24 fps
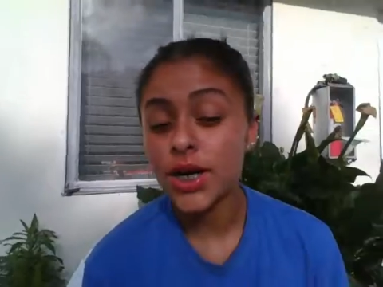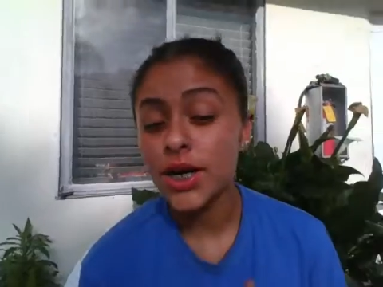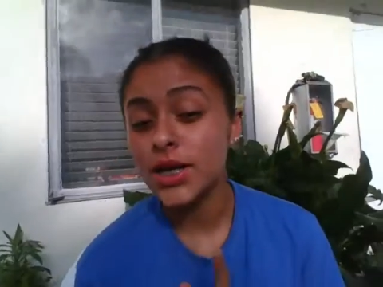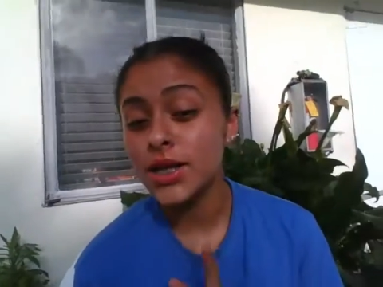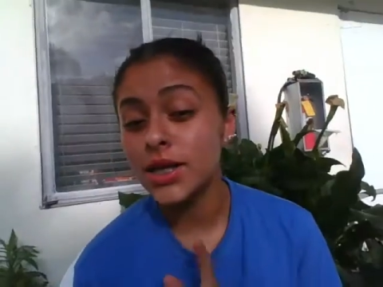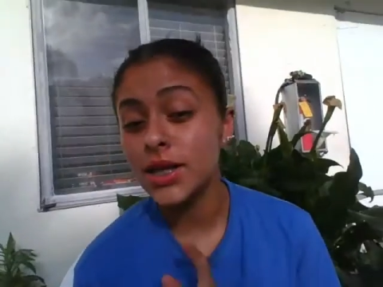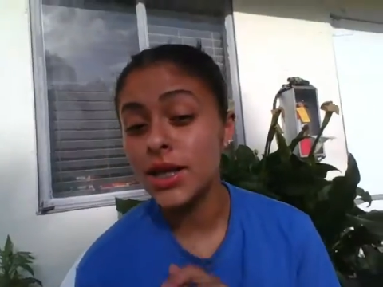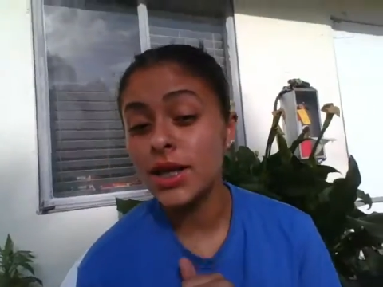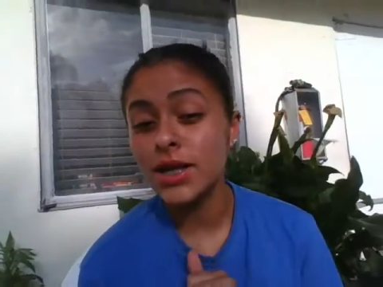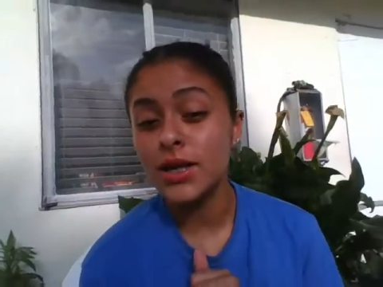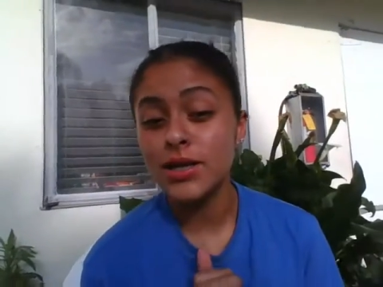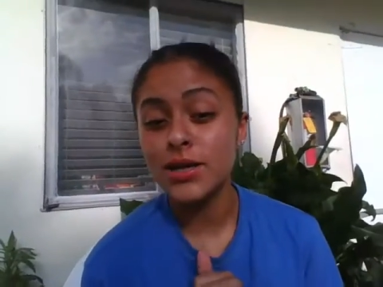
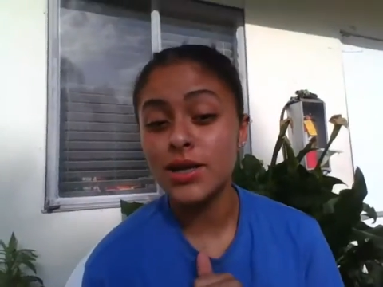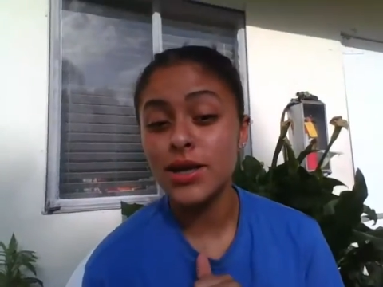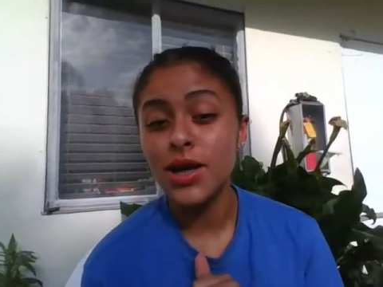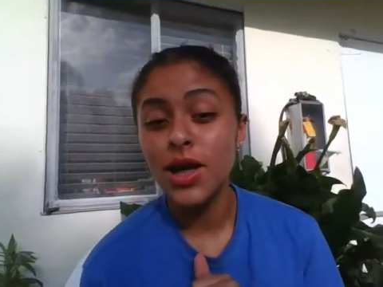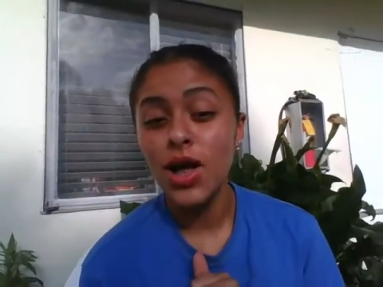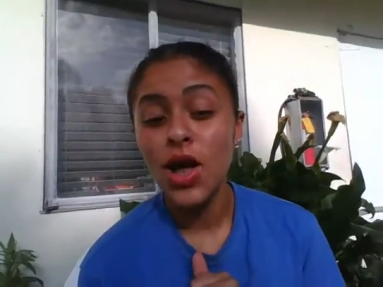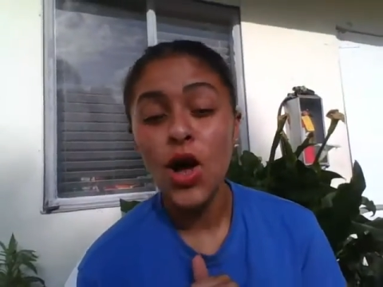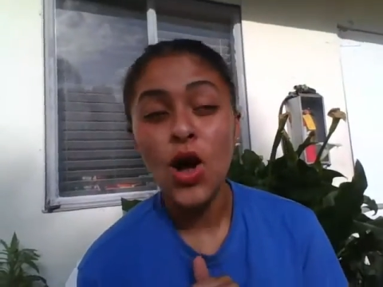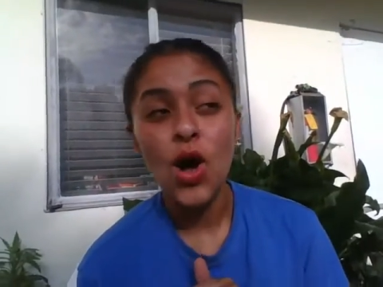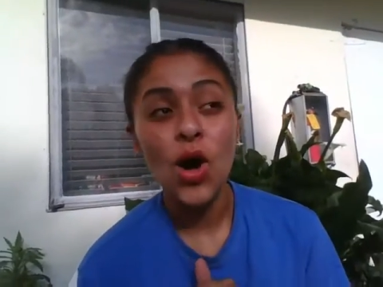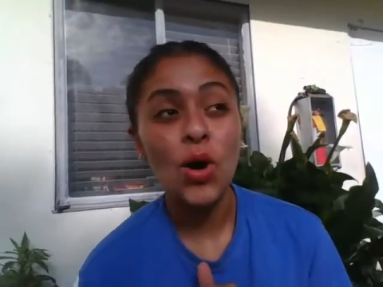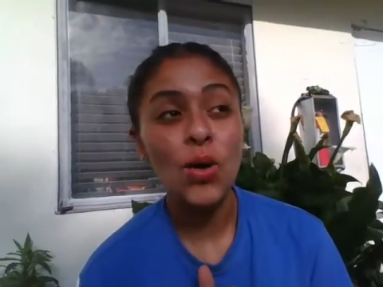And, like,
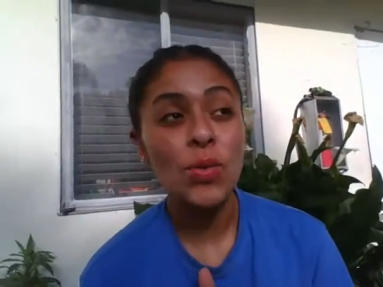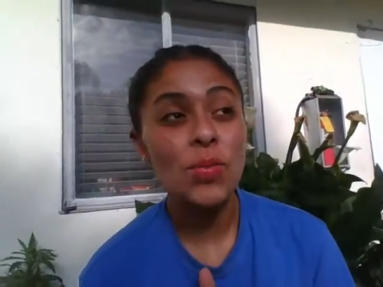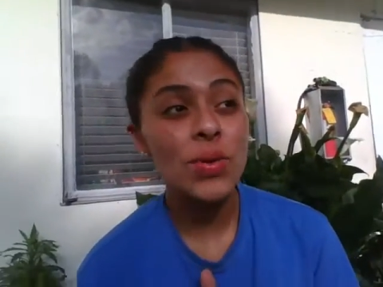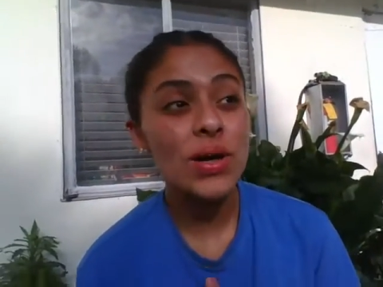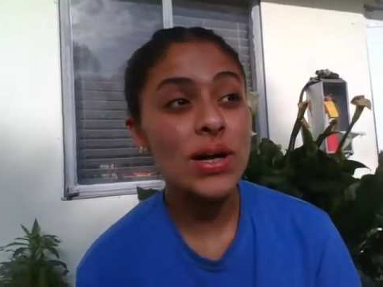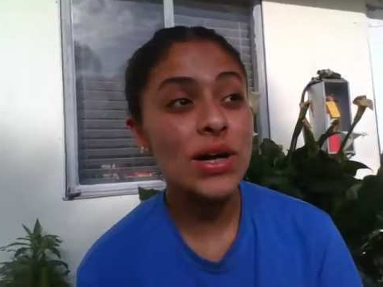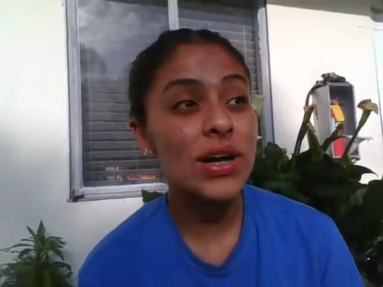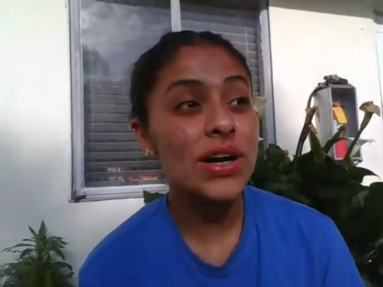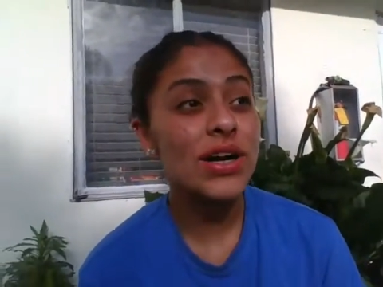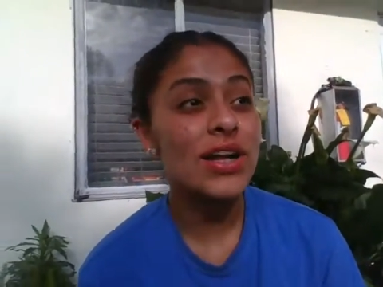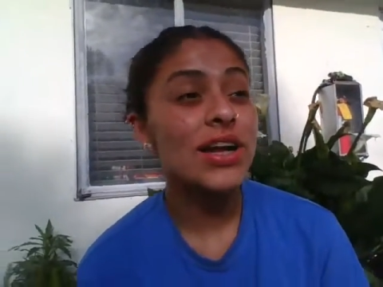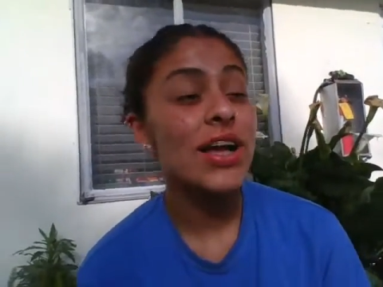oh
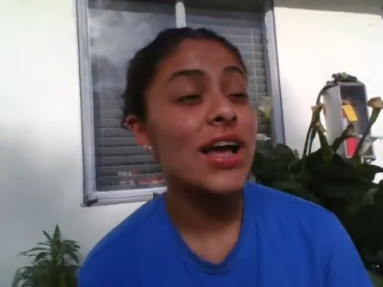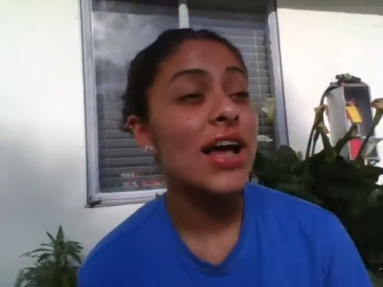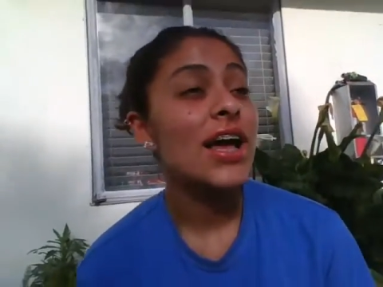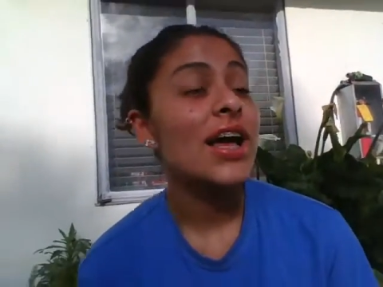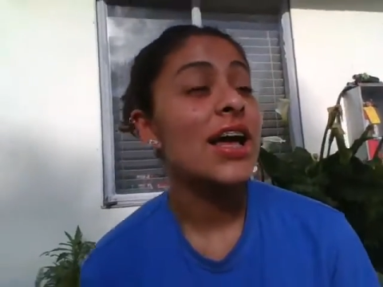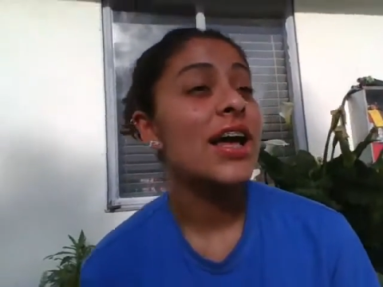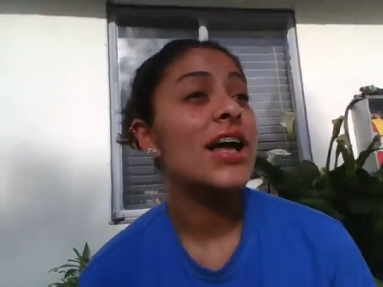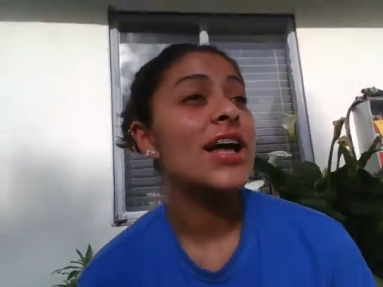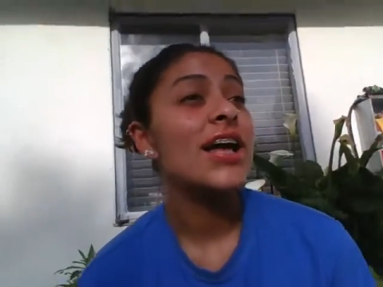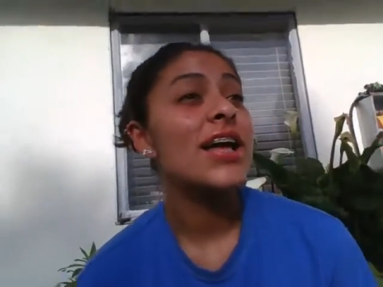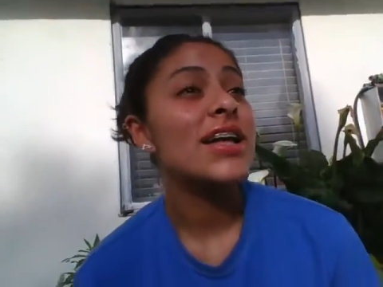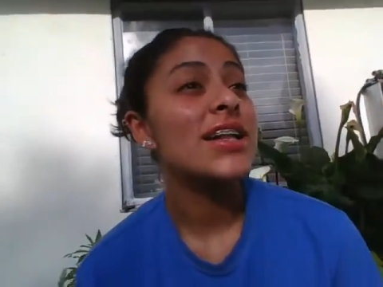my god.
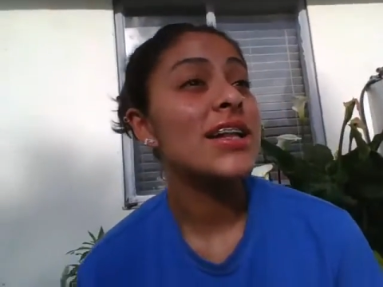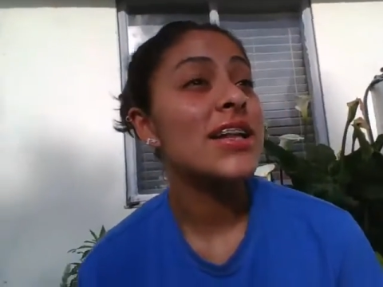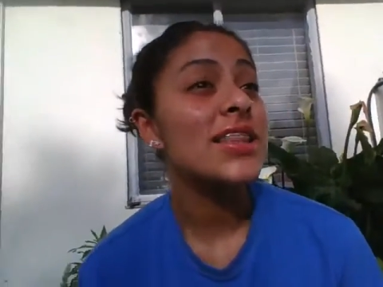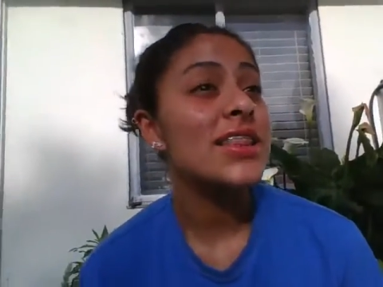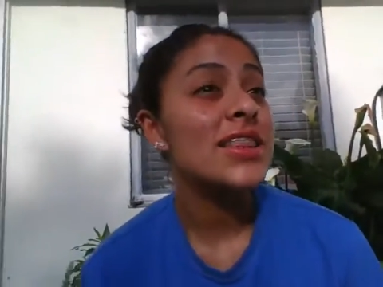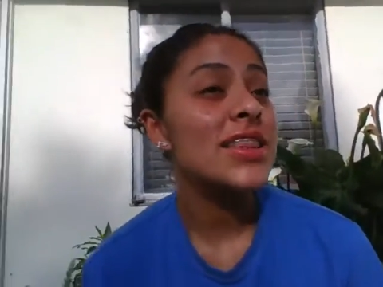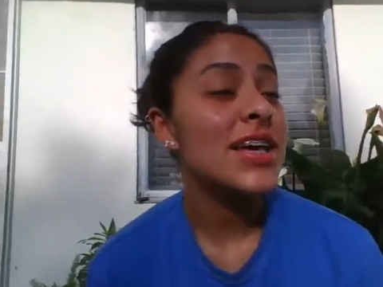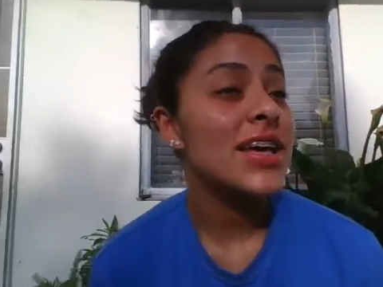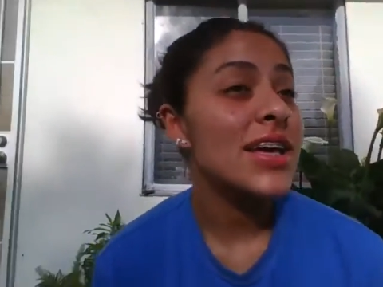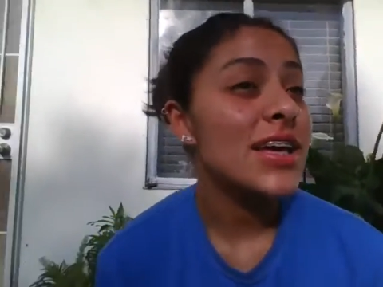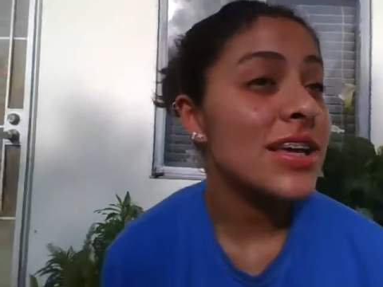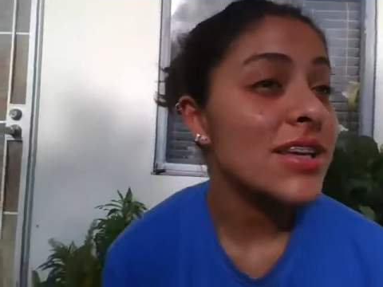
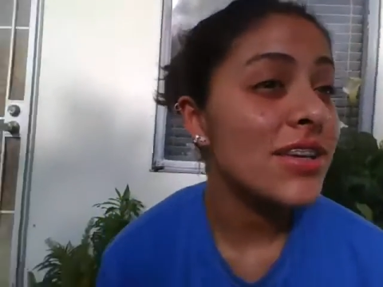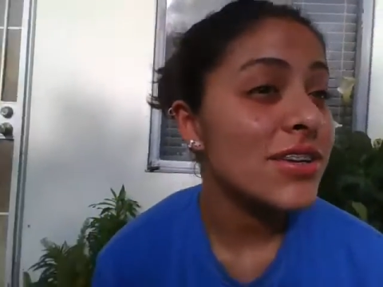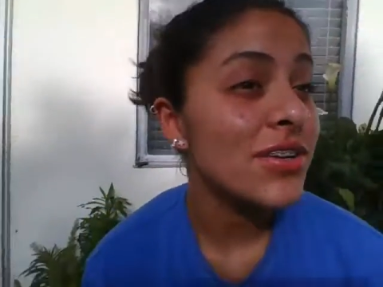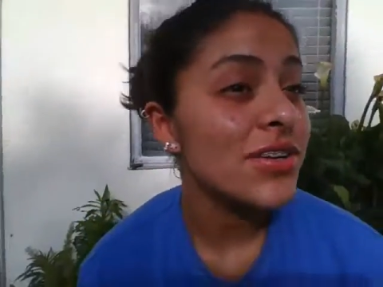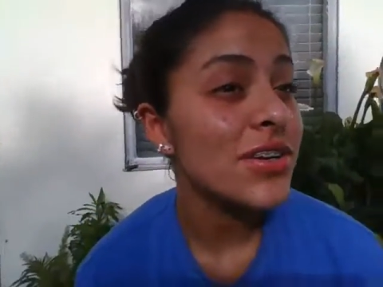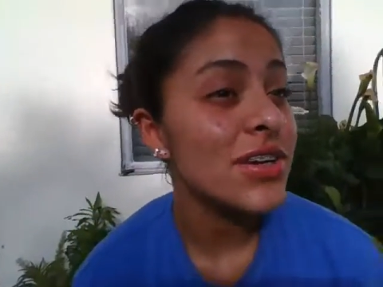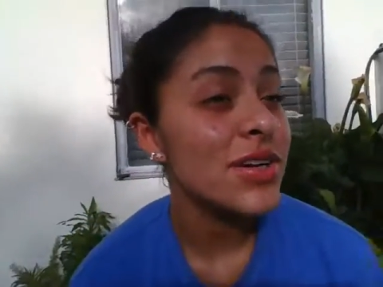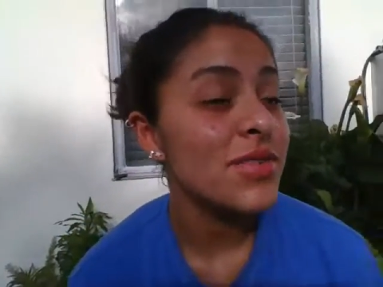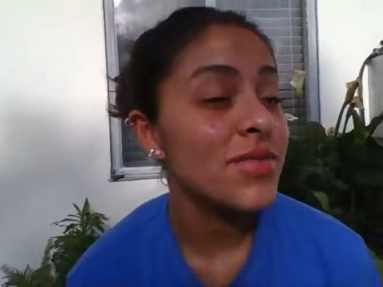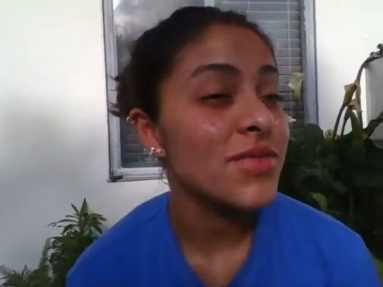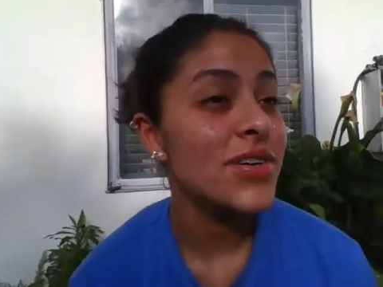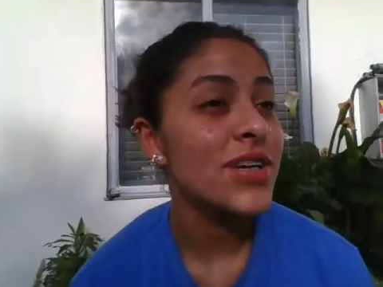Nathaniel,
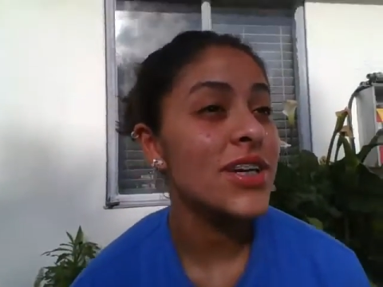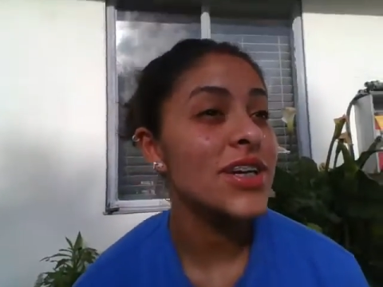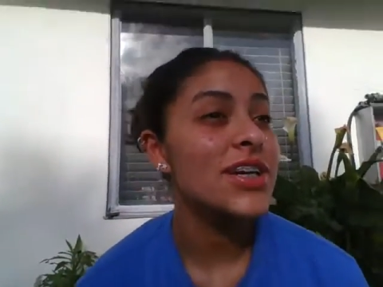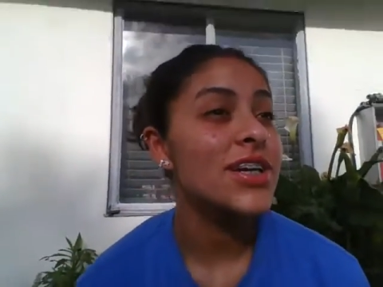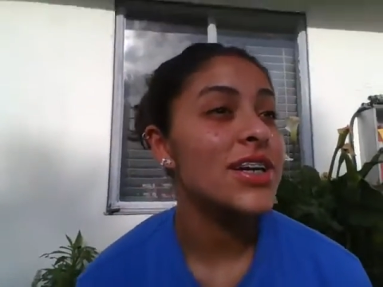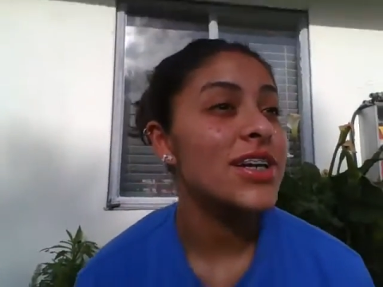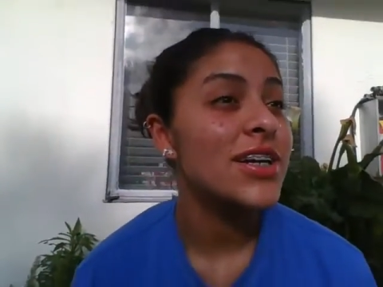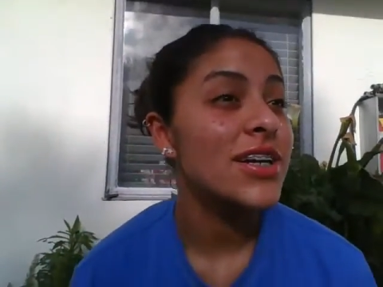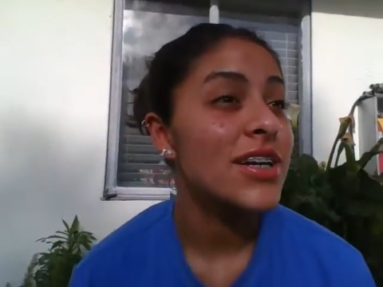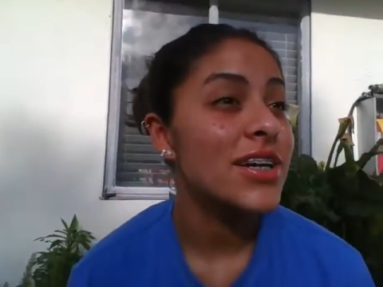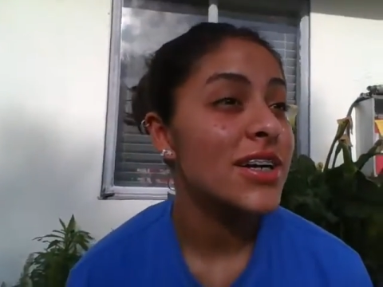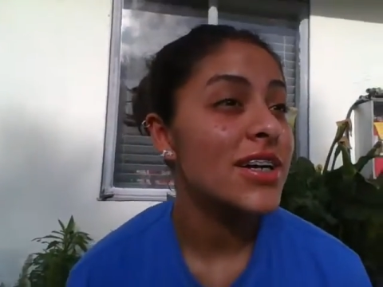come here.